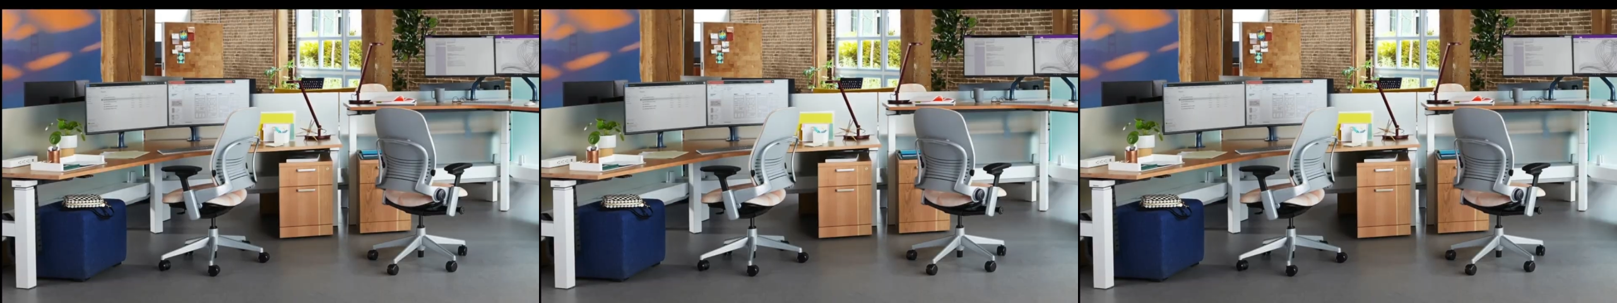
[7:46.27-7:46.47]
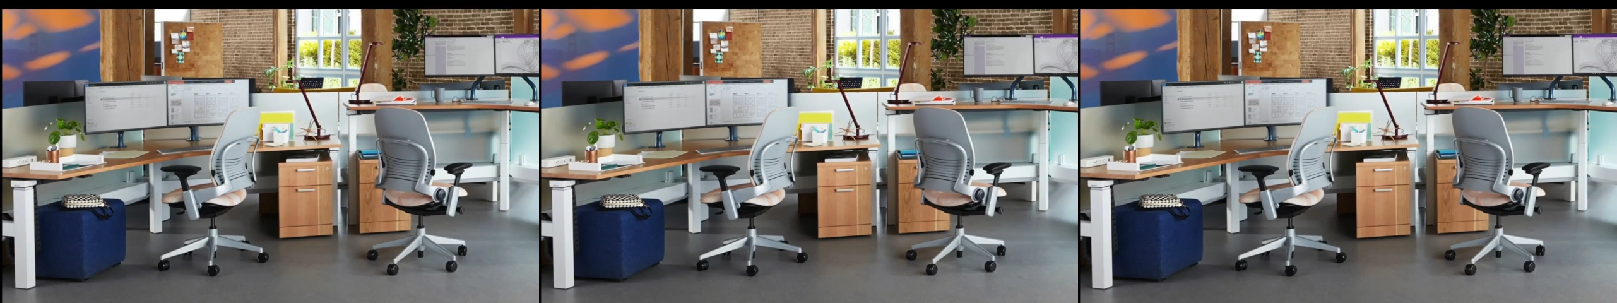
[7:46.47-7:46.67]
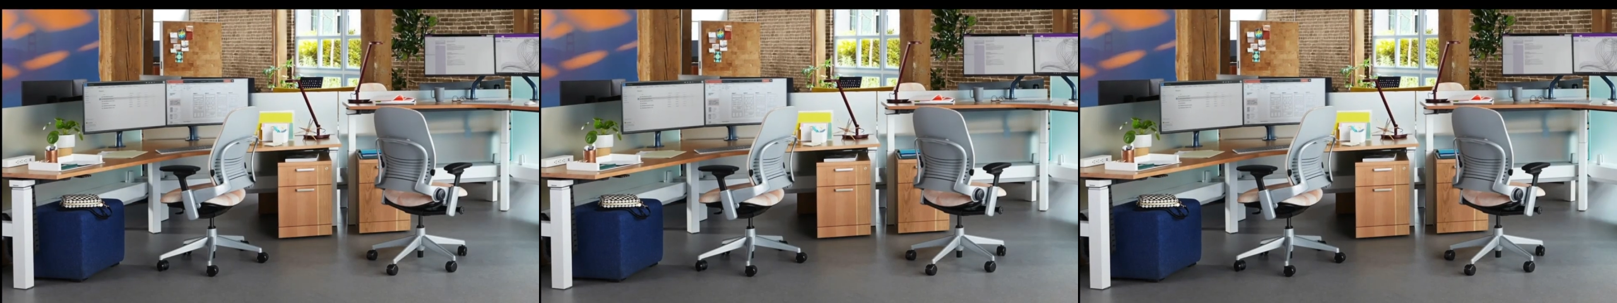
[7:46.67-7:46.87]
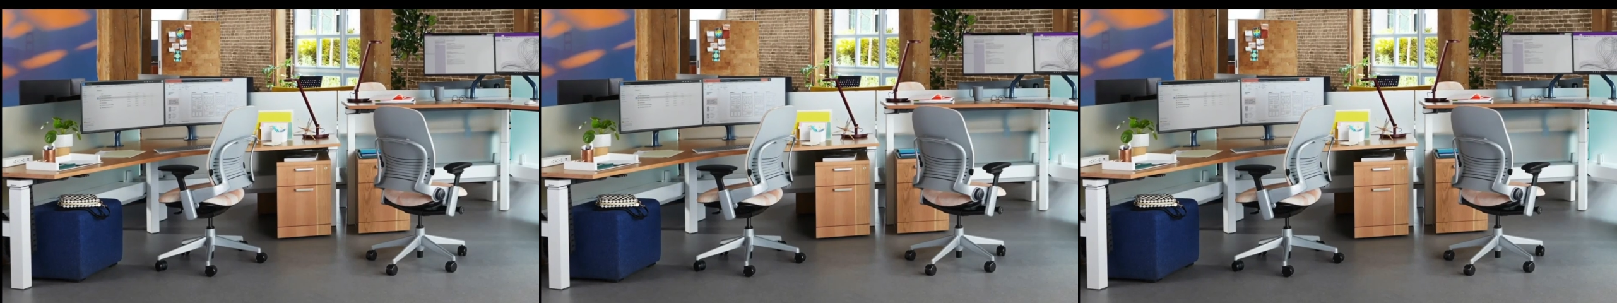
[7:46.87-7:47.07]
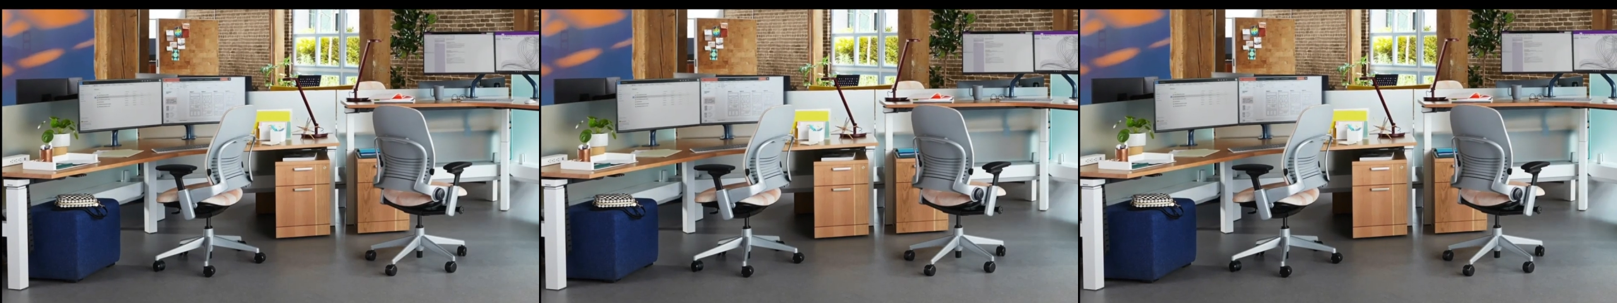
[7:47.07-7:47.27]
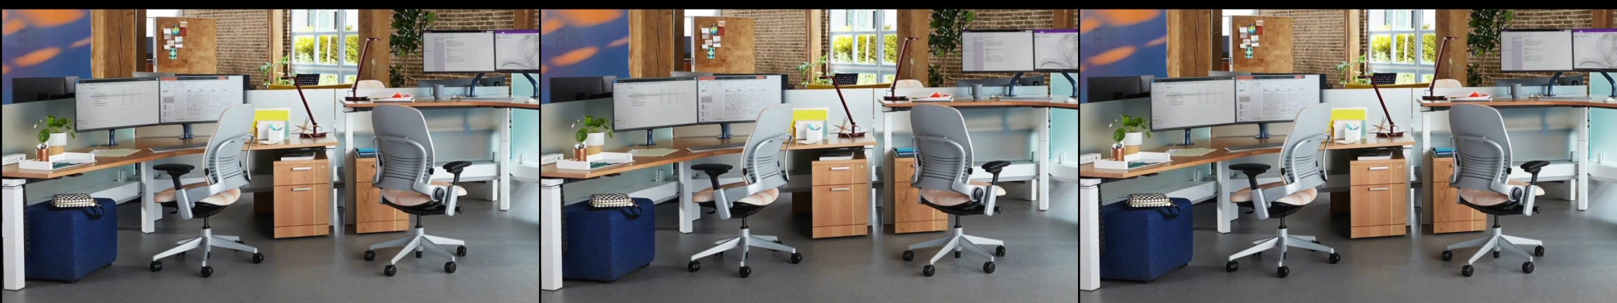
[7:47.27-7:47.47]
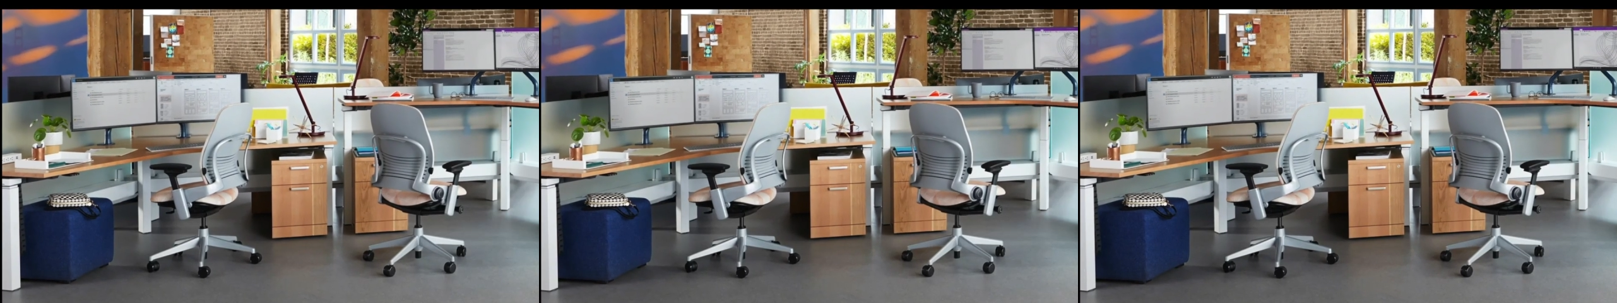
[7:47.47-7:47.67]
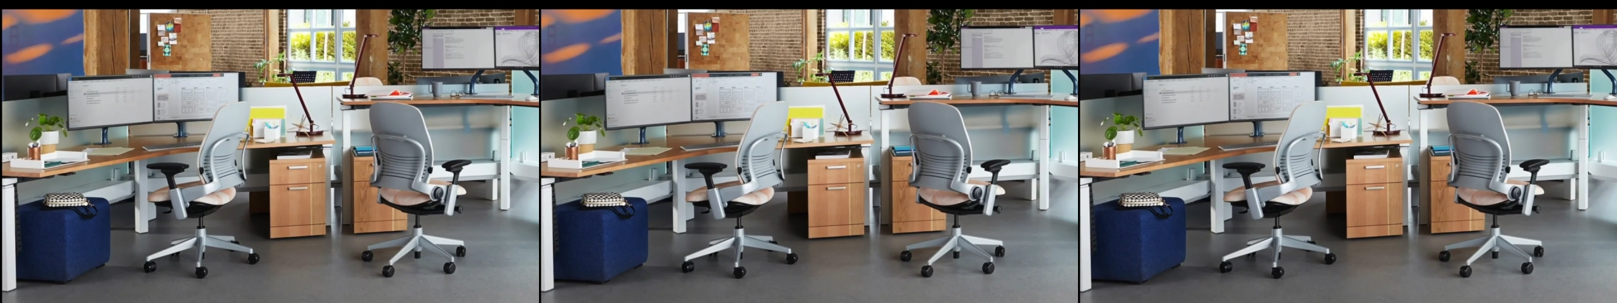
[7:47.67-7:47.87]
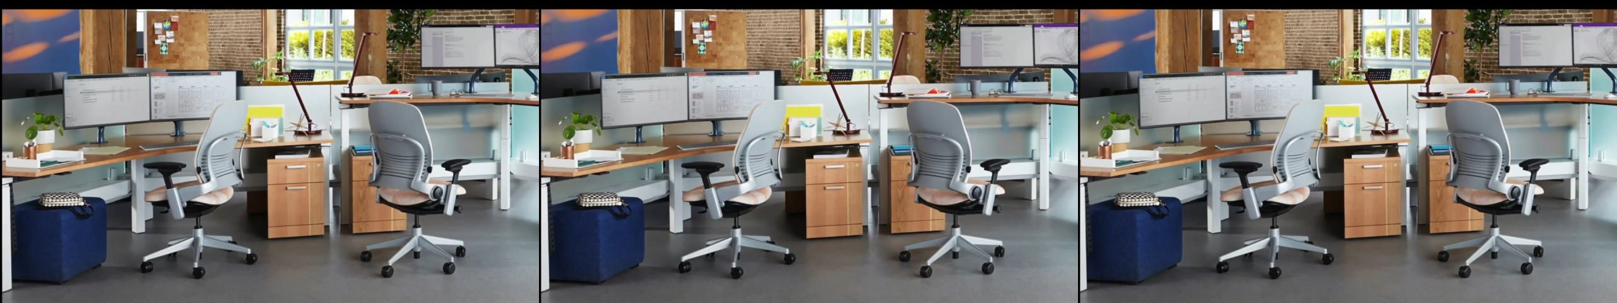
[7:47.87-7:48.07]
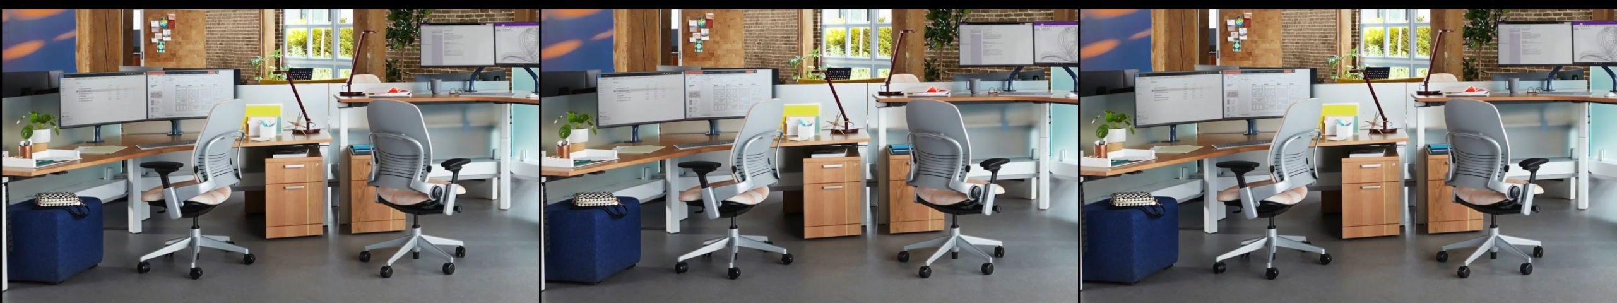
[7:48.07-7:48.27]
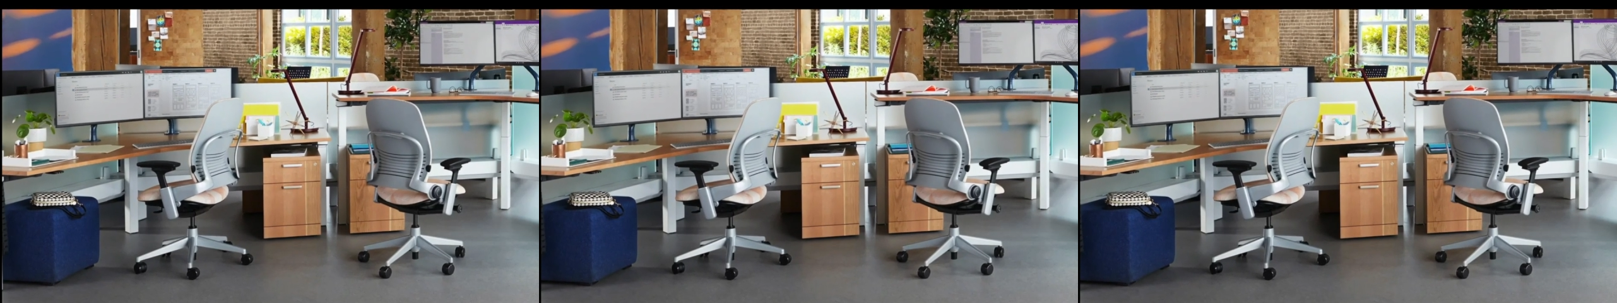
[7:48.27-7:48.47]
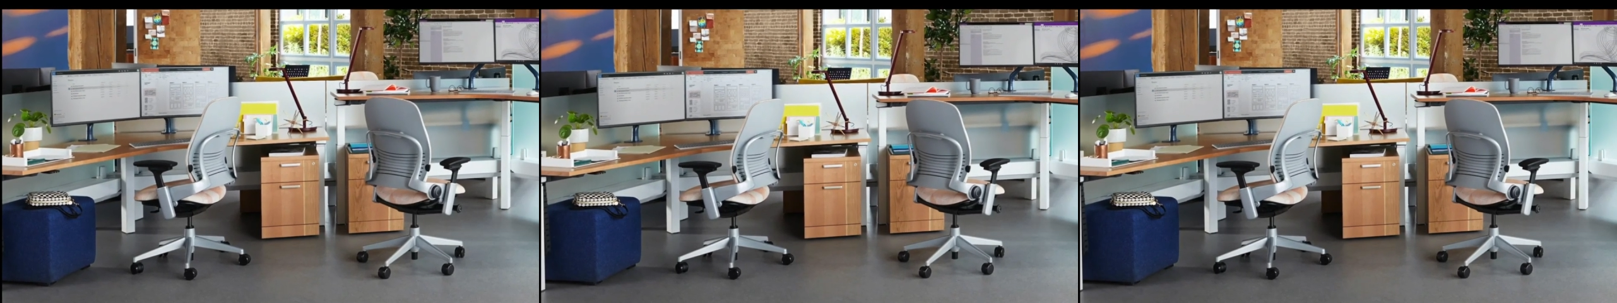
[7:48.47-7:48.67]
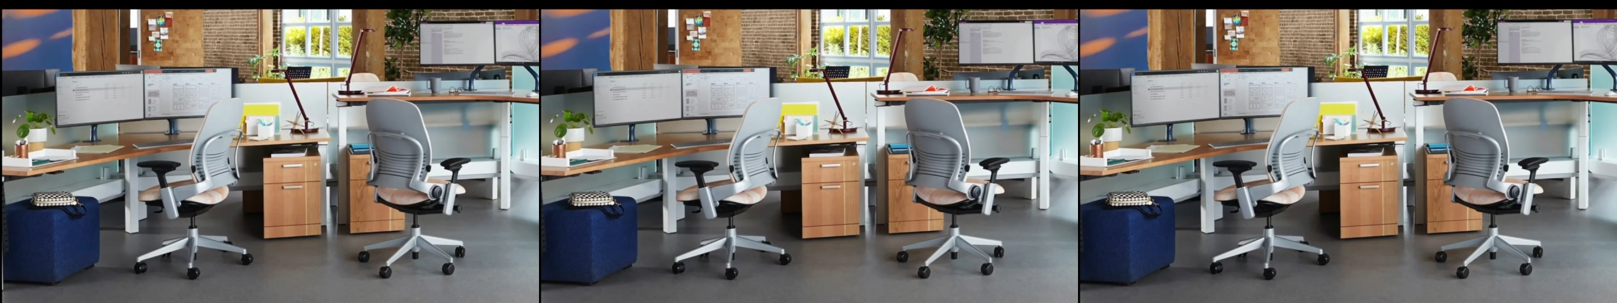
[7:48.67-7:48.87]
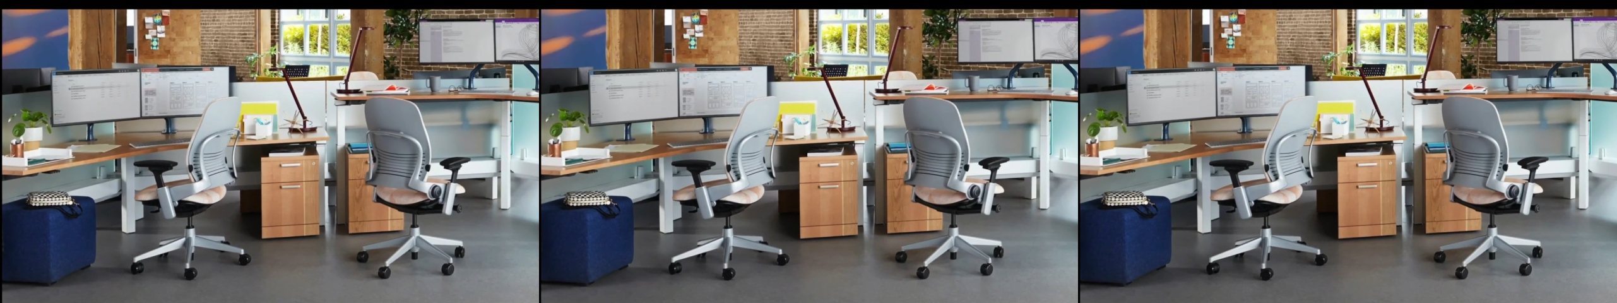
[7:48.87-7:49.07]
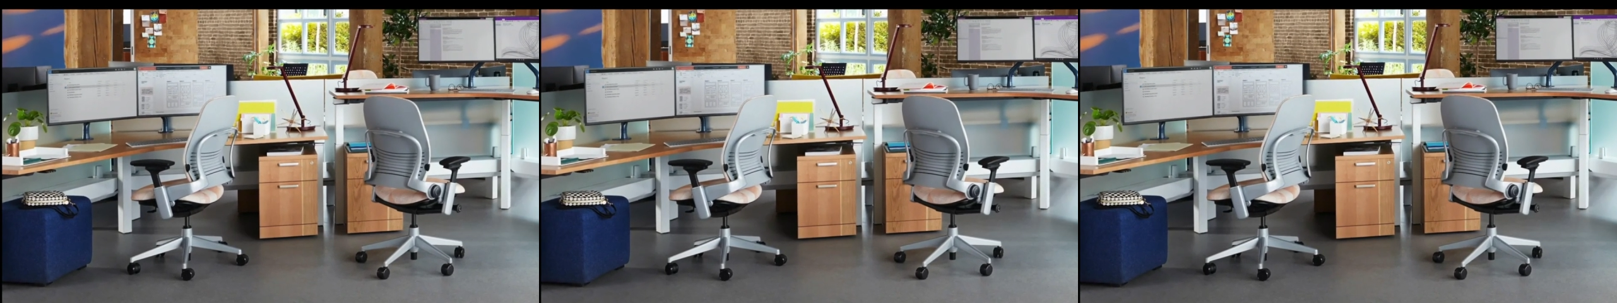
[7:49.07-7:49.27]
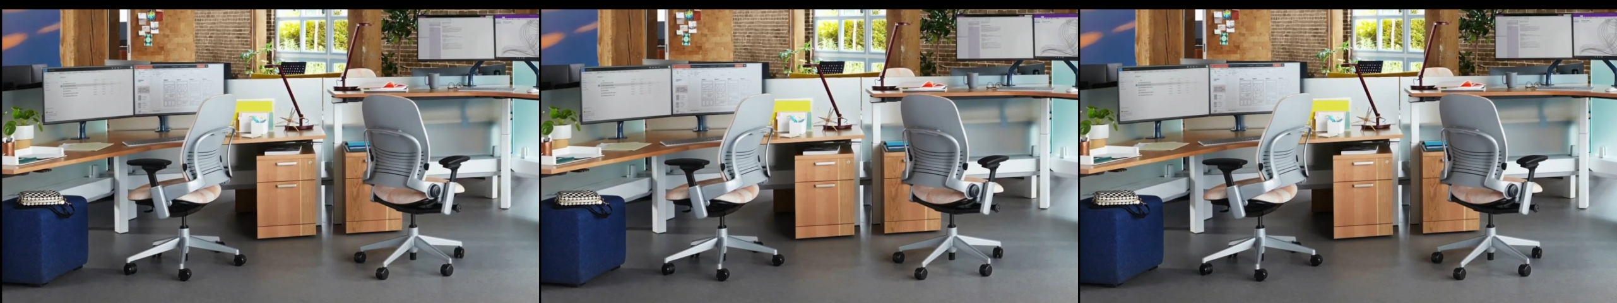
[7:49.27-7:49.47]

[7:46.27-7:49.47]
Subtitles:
No face is visible, so there are no lips to read.